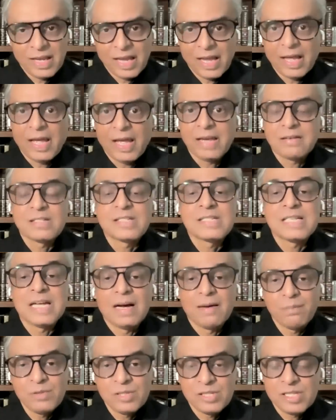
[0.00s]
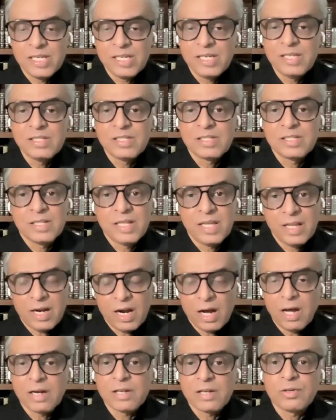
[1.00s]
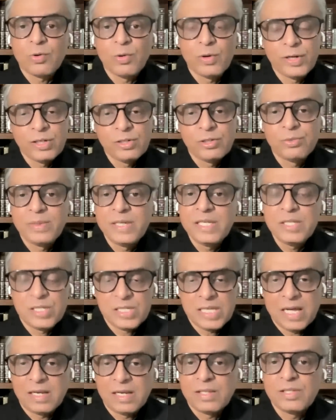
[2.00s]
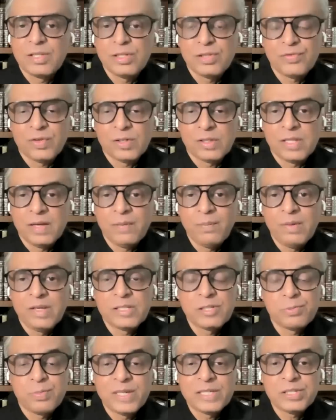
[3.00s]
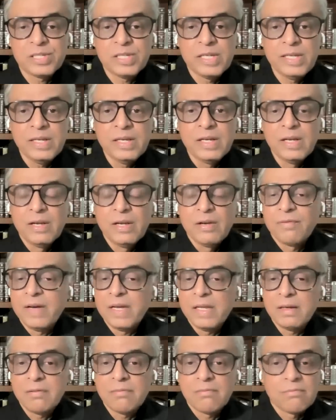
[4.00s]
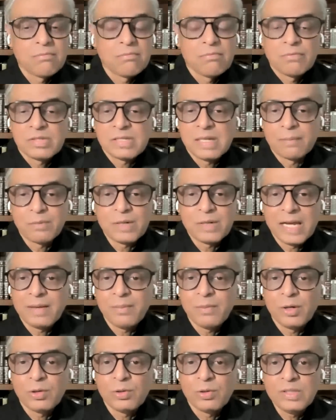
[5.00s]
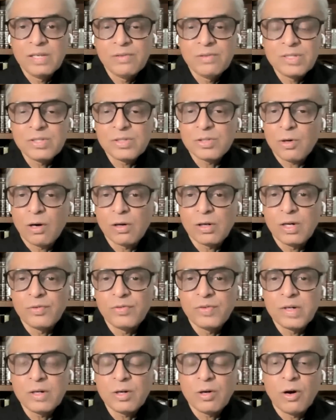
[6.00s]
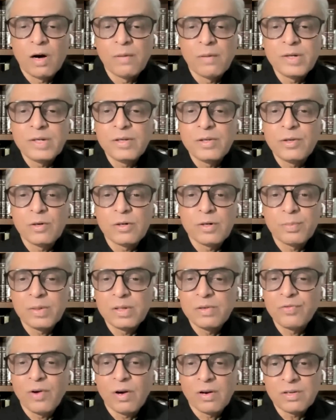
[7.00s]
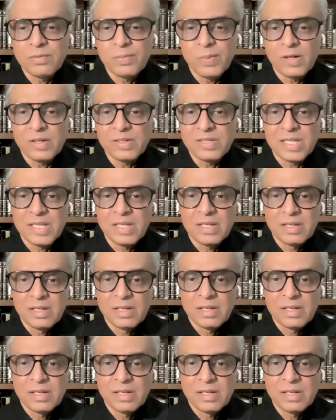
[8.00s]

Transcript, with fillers: at some stage, there are going to be challenges for them, especially when some time ago, there was talk of a common European foreign policy.